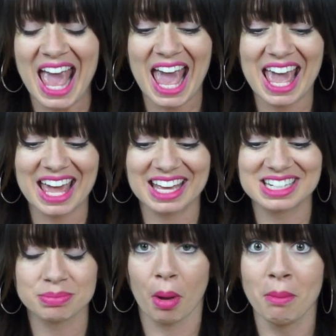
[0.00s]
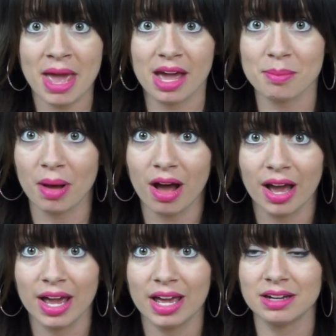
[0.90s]
and put makeup
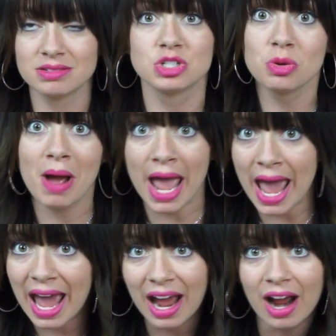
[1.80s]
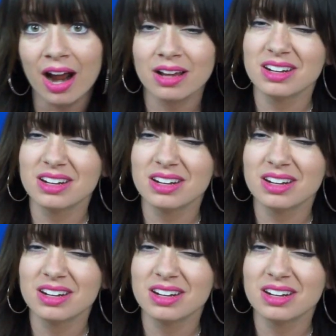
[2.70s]
on, do my hair,